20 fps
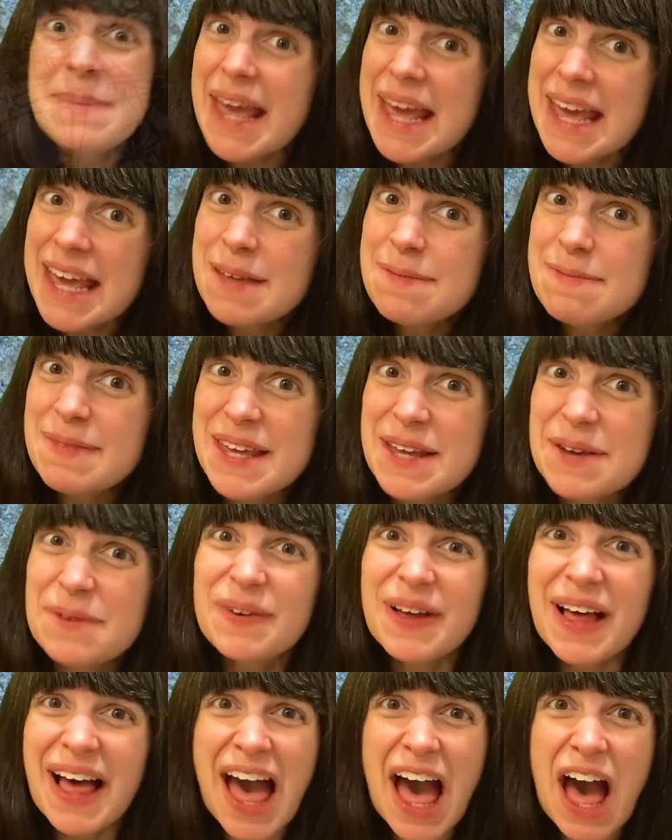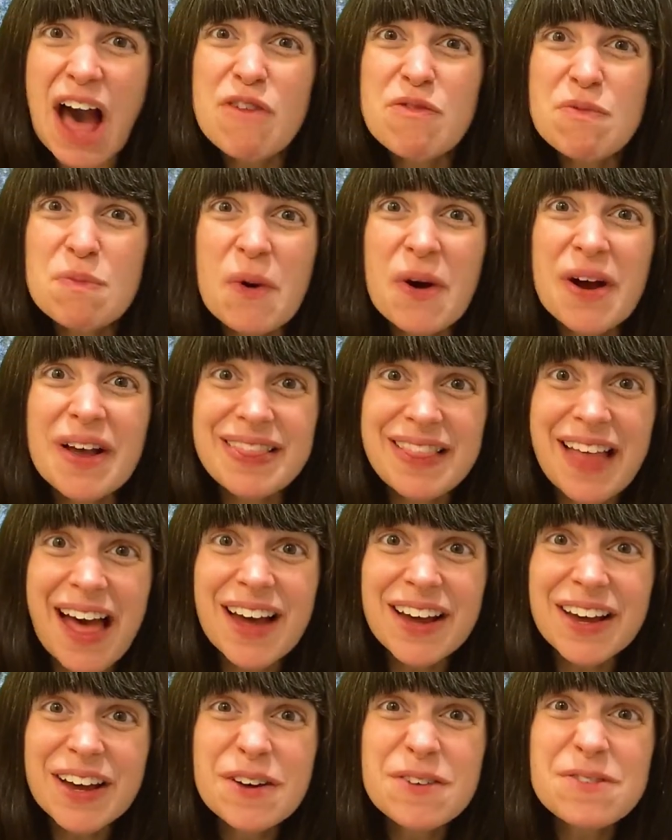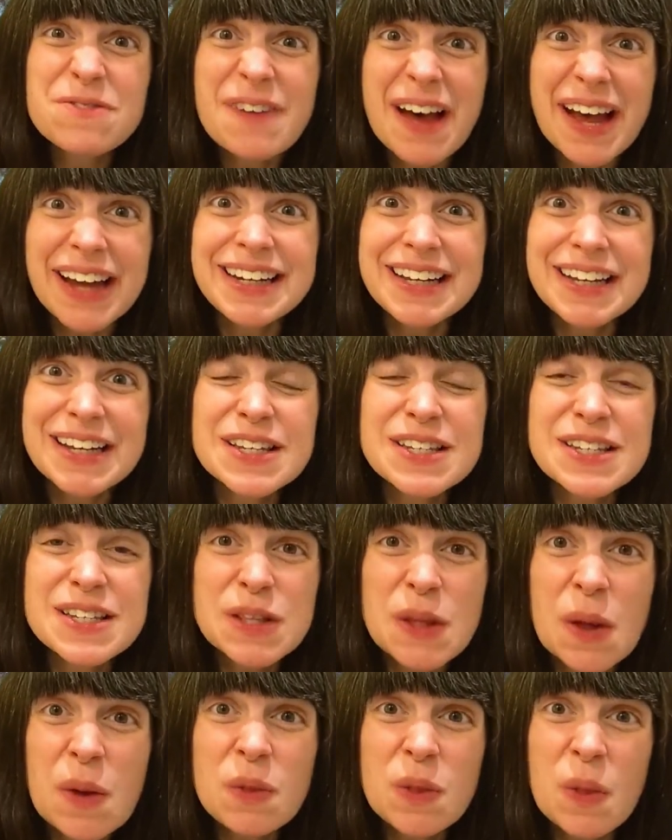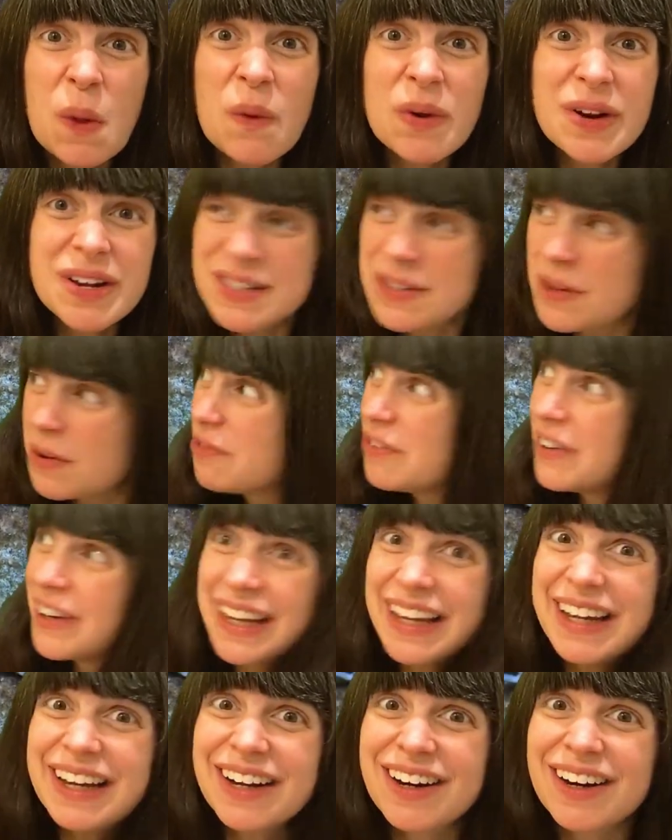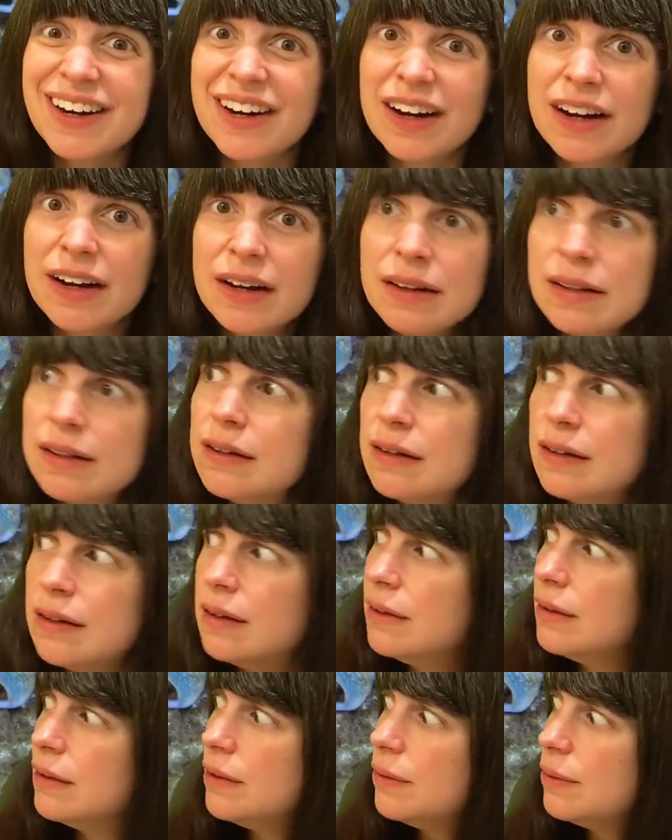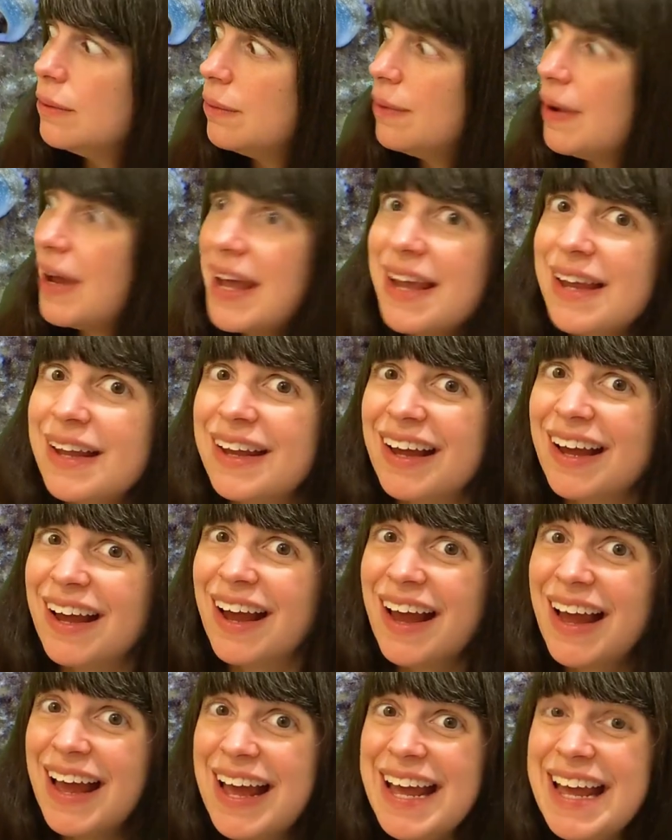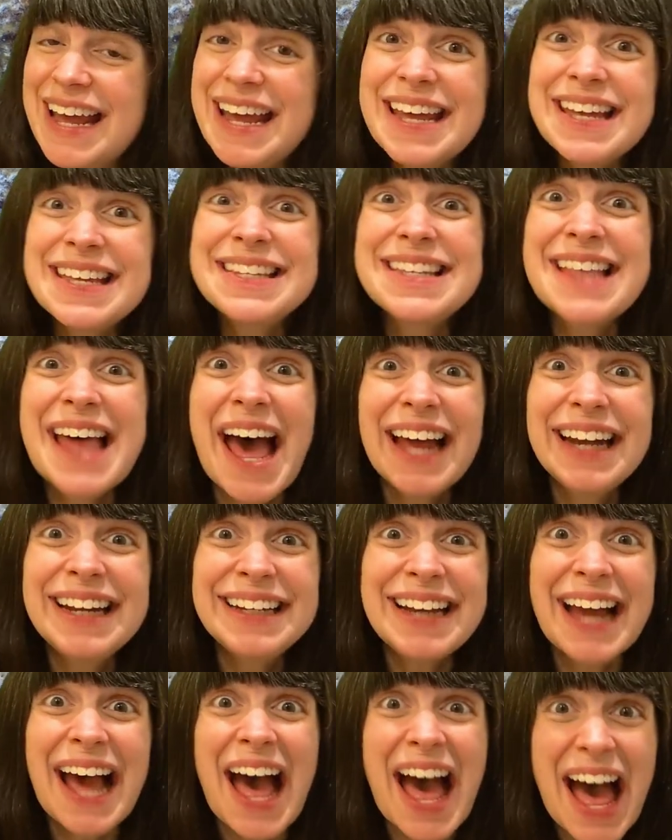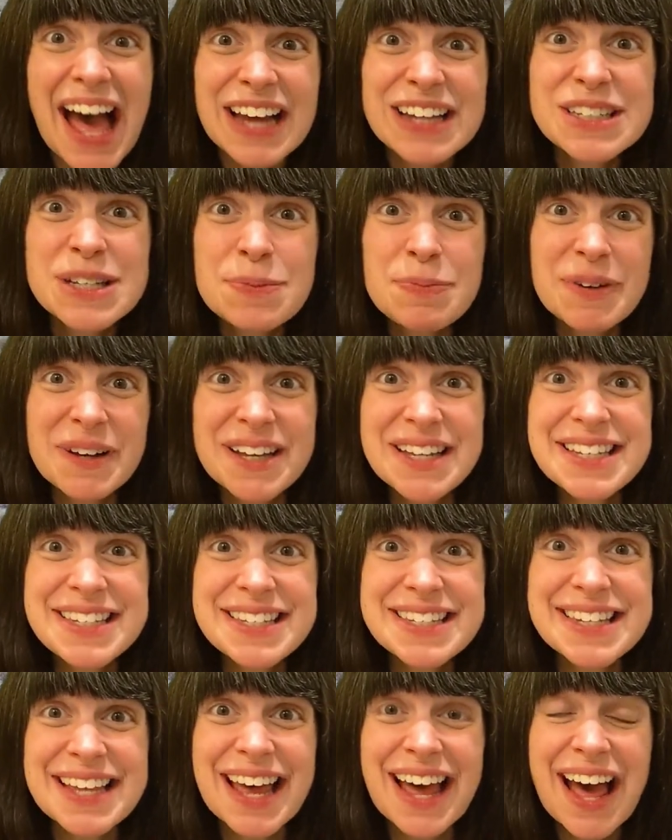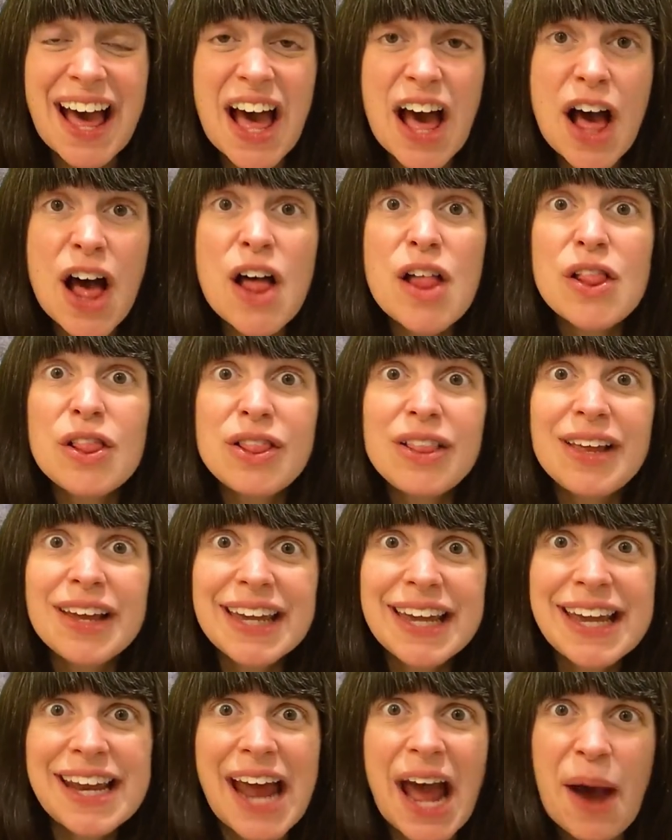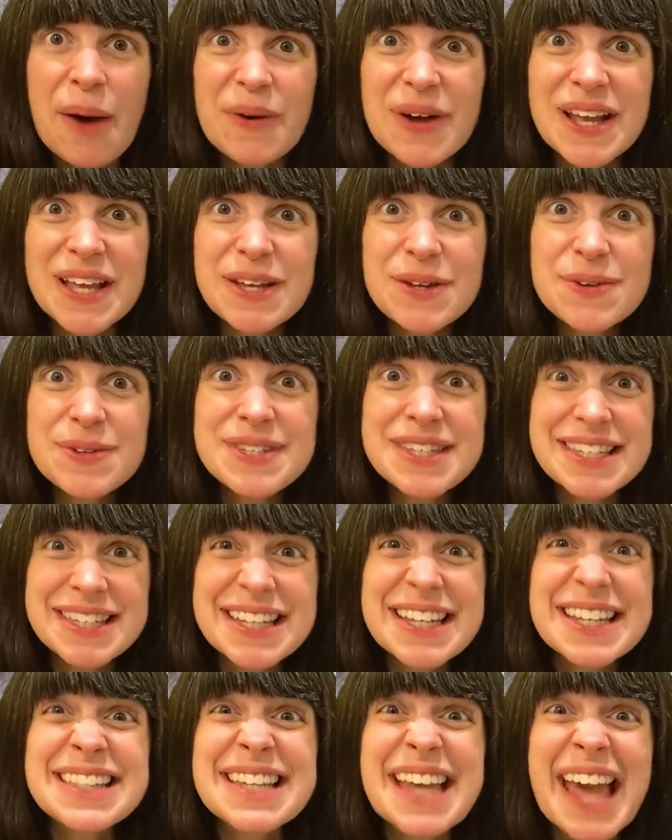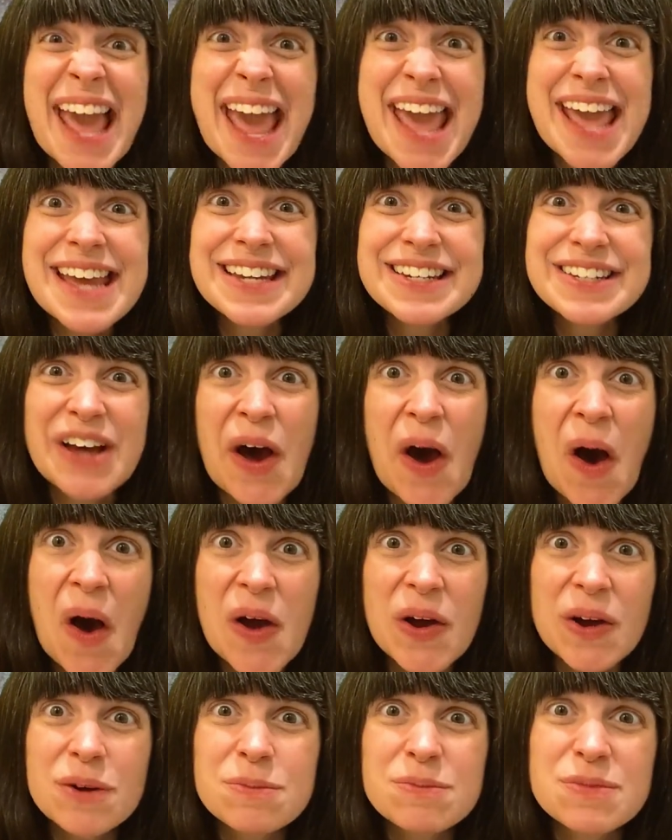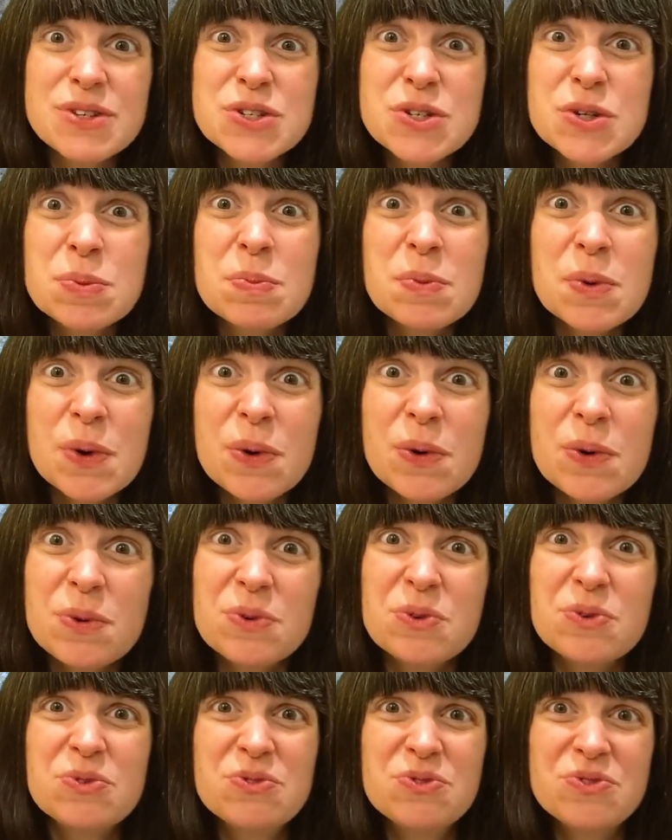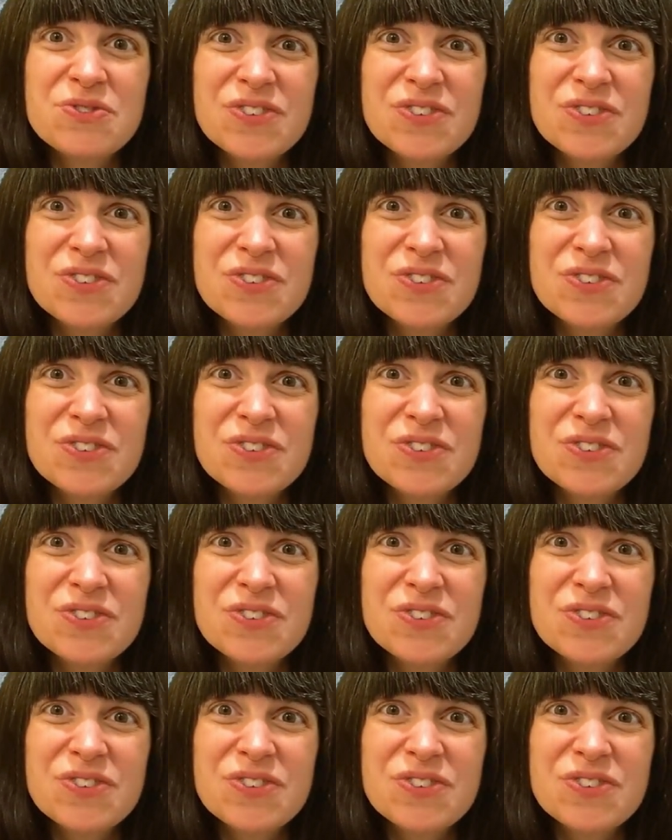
Maybe we'll have more luck finding a slow loris over here. Wait, is that an octopus? Look at how it uses its eight arms to move.